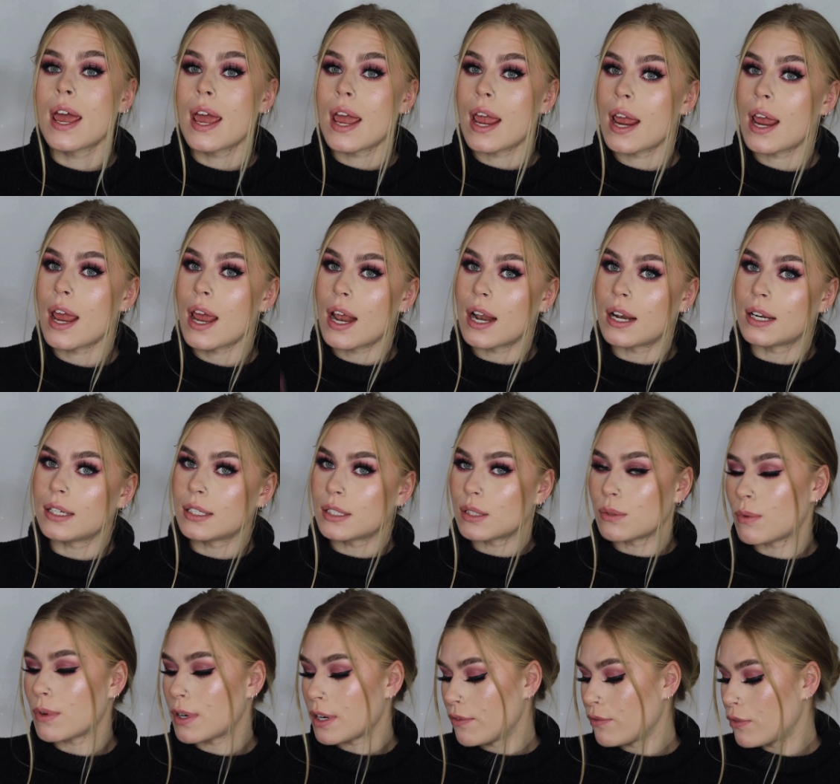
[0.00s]
and
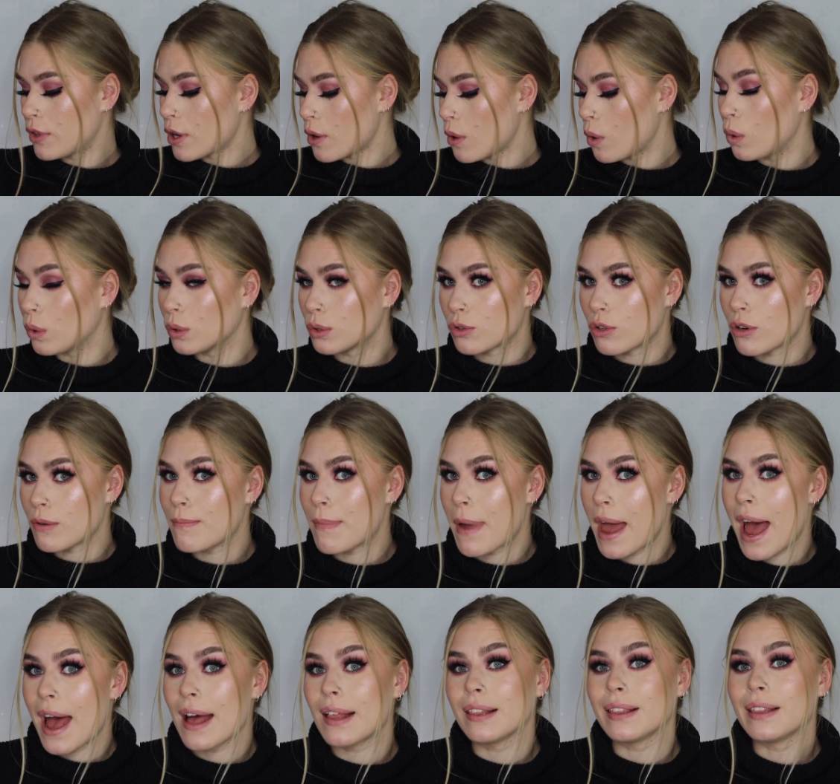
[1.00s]
it's one of their ultra
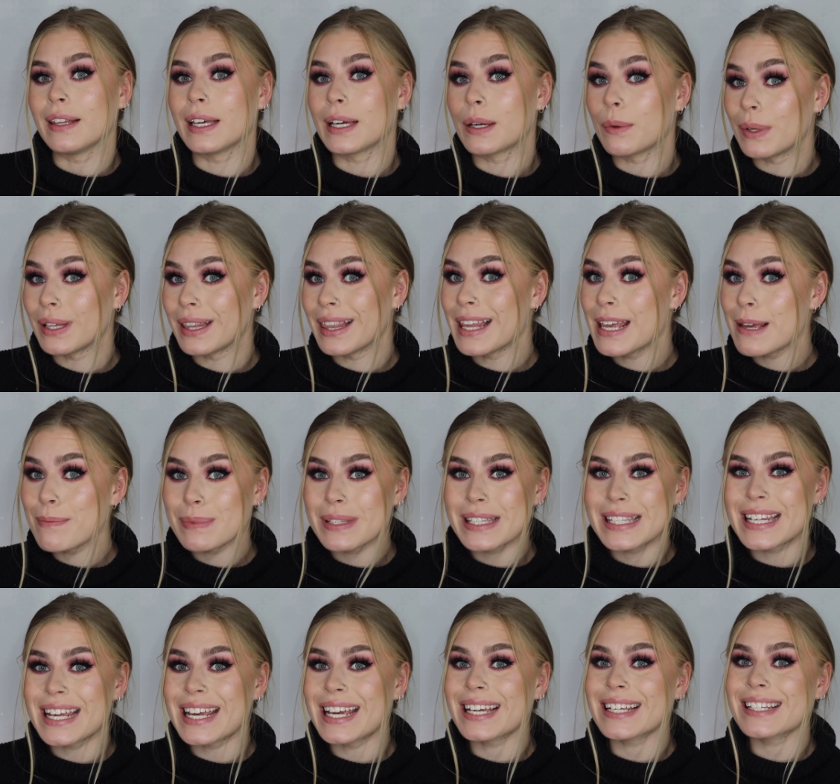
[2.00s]
matte liquid
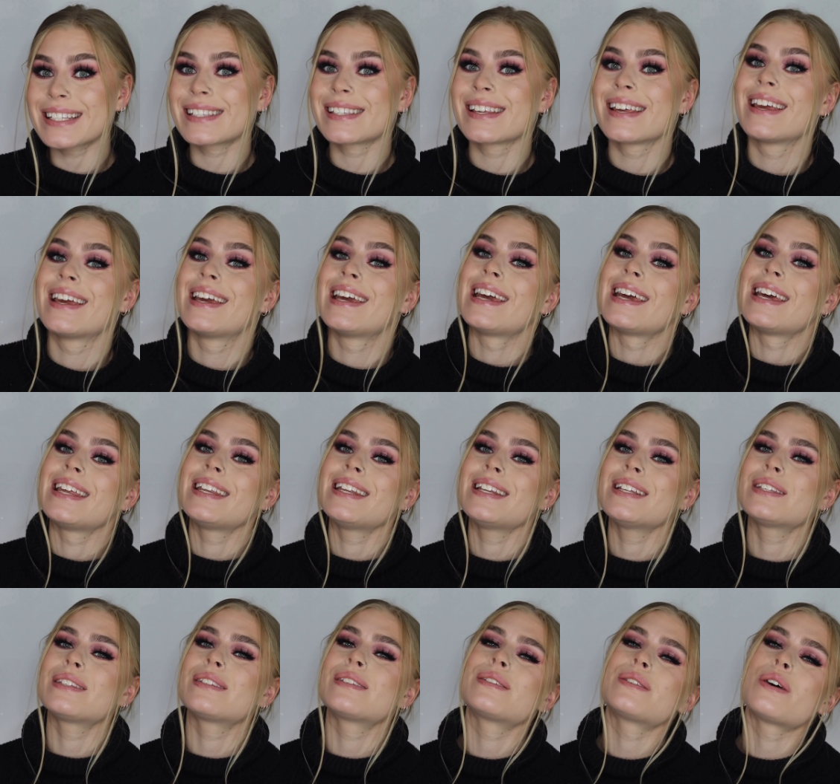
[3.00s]
lipsticks.
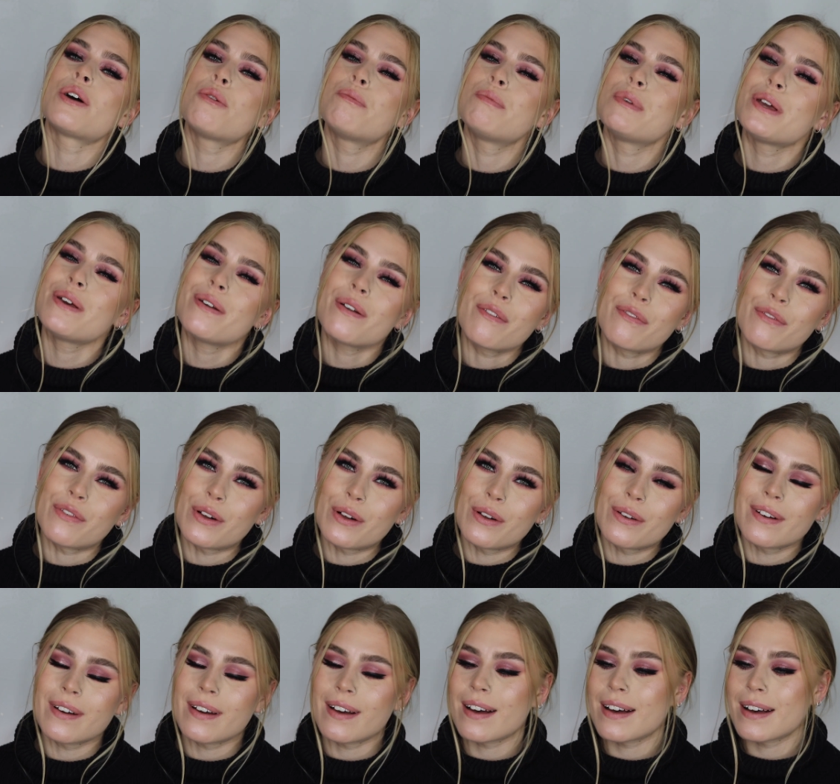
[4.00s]
So
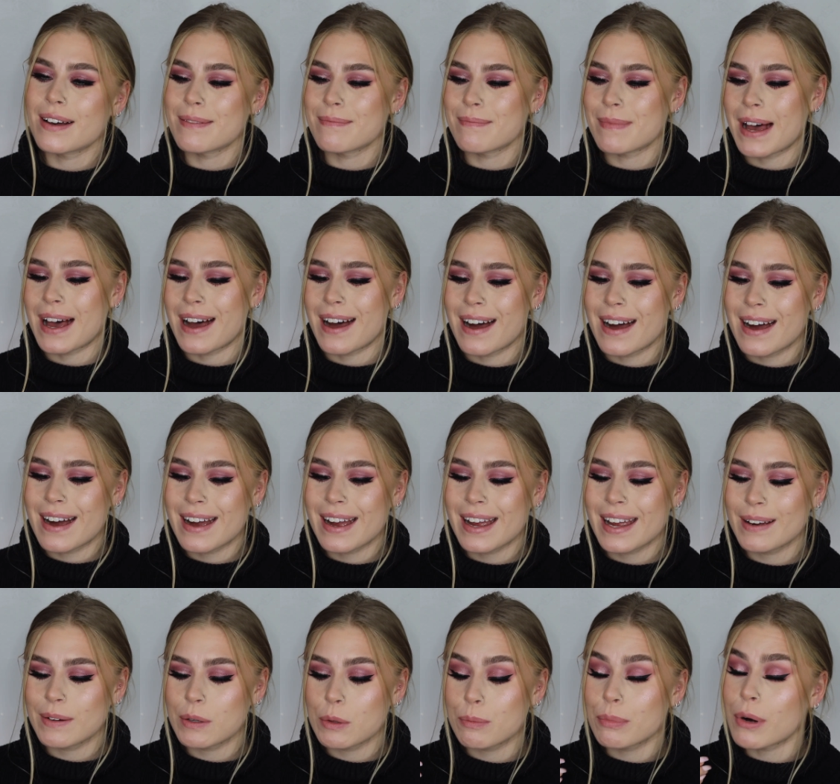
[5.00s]
beautiful.
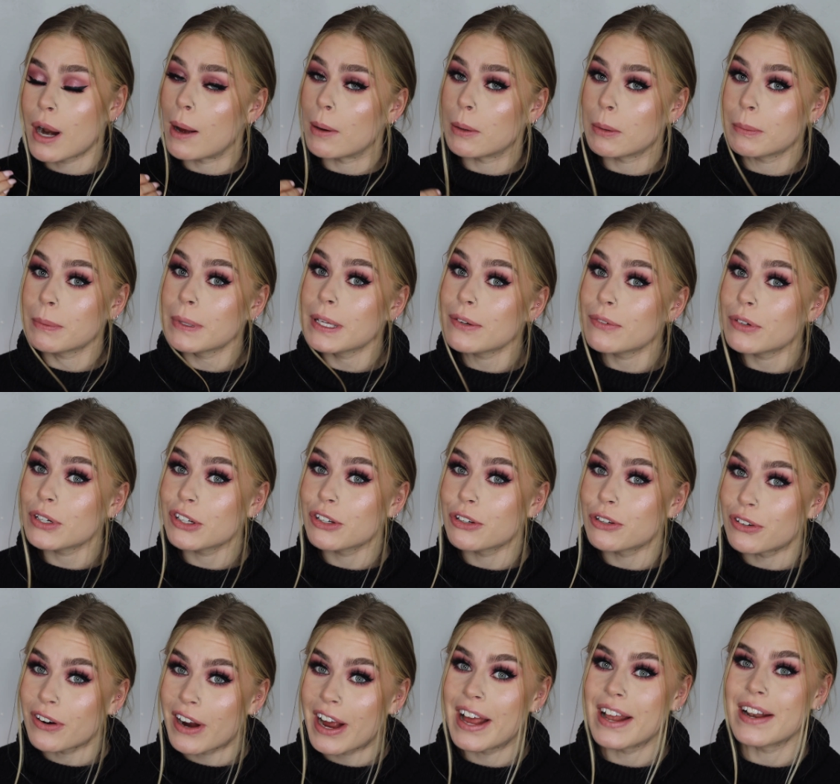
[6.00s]
I will probably
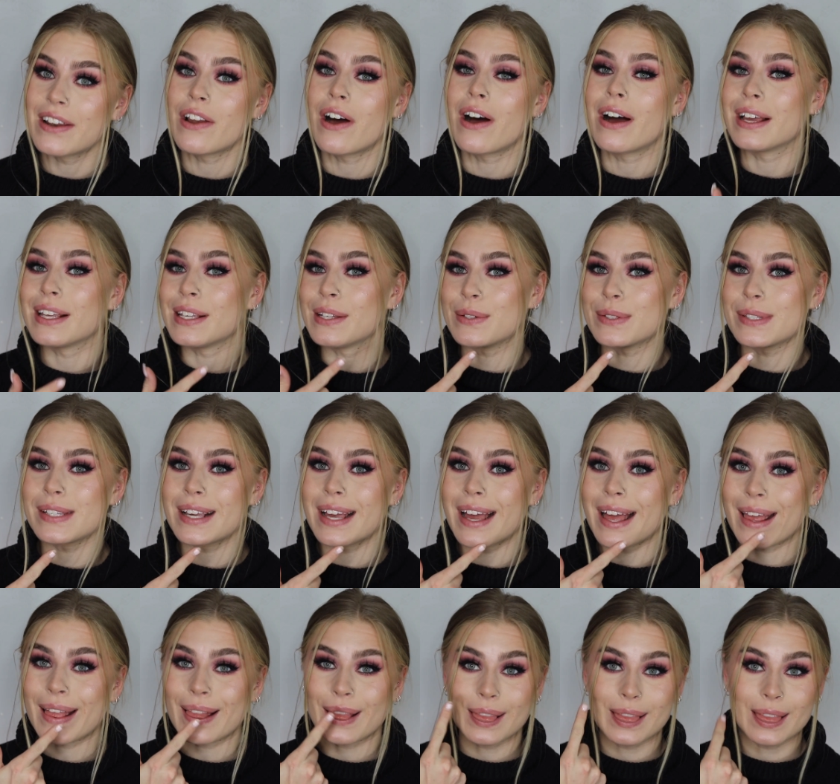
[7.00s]
regret not using
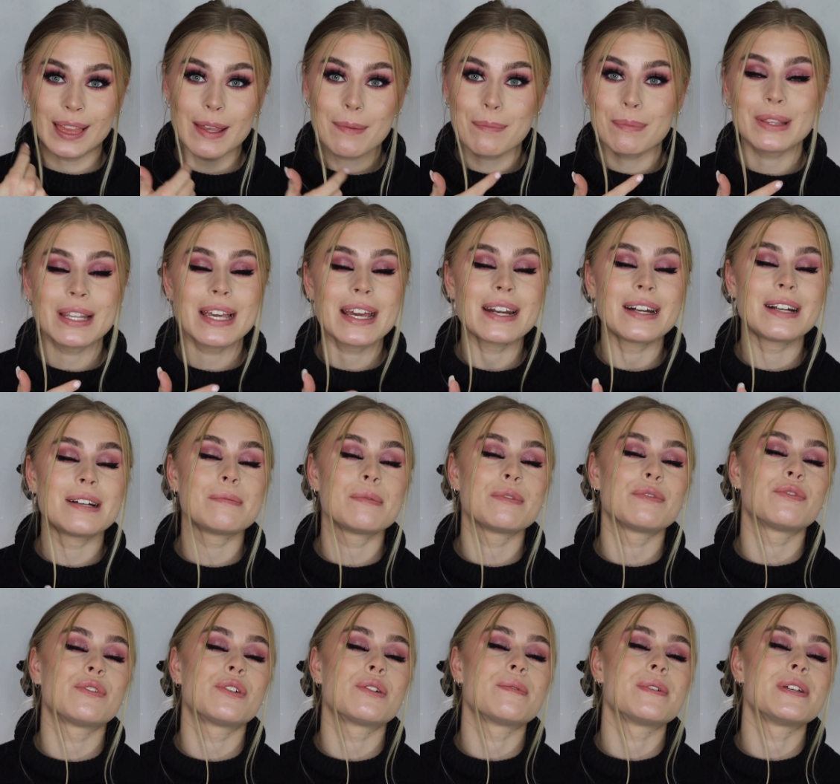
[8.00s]
a lip liner
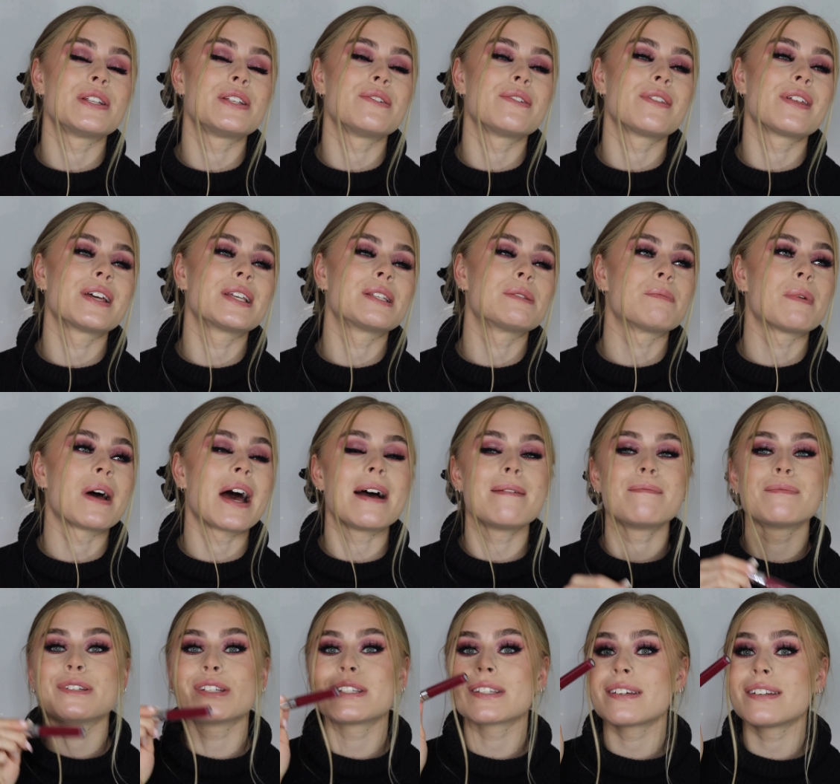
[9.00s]
before we do this, but
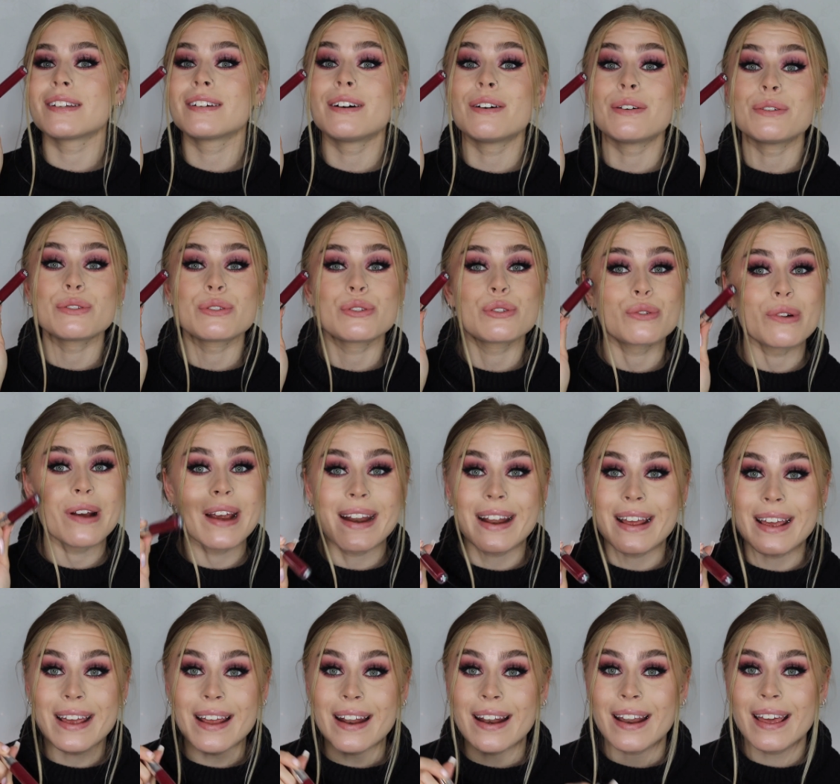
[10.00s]
I'm just gonna go straight
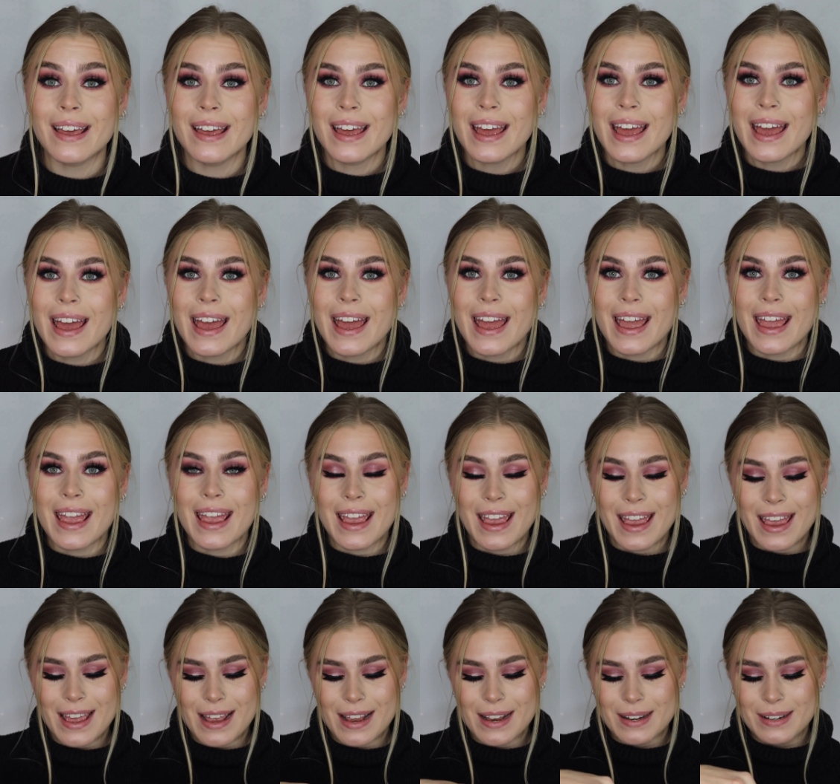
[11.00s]
in
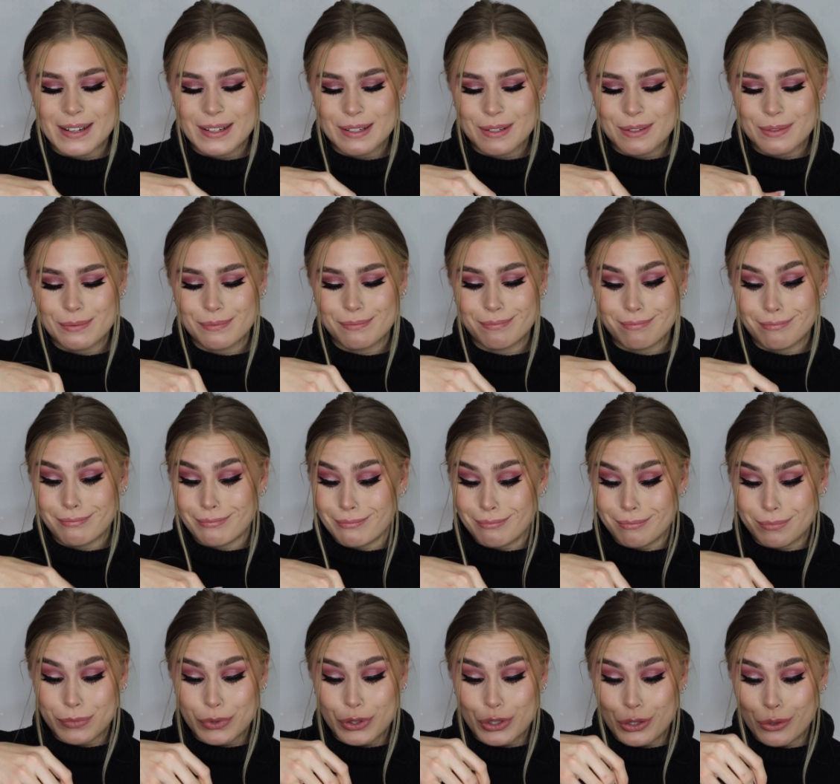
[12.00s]
and
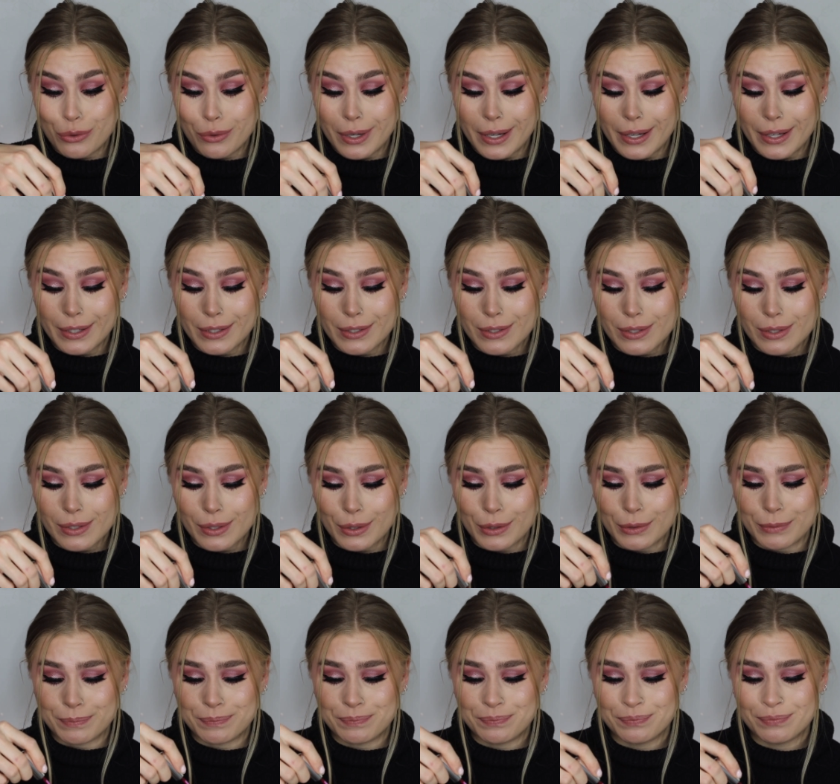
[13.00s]
do it.
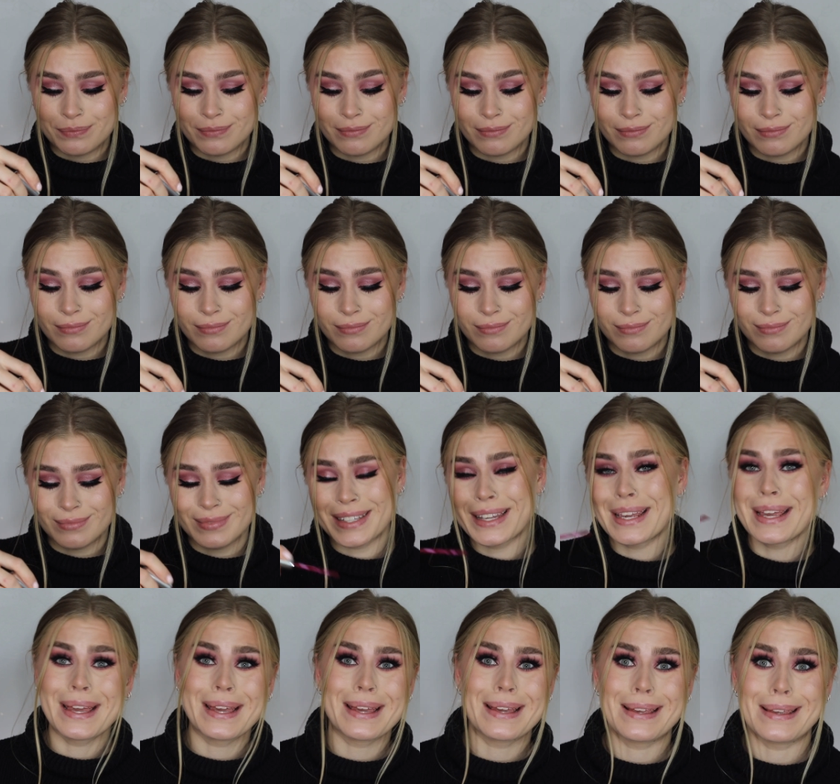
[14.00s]
So
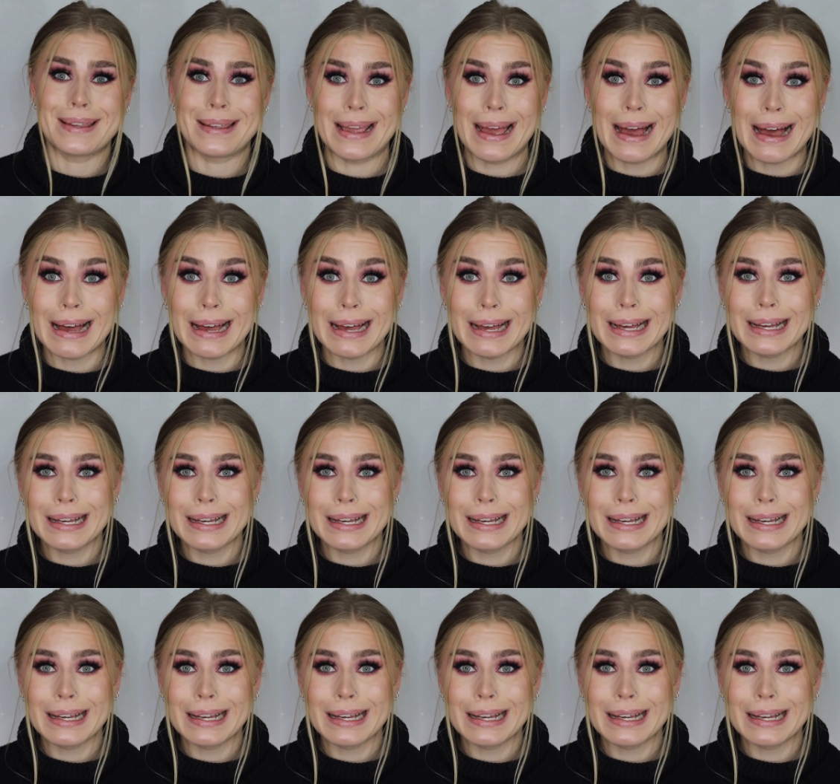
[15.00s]
yeah.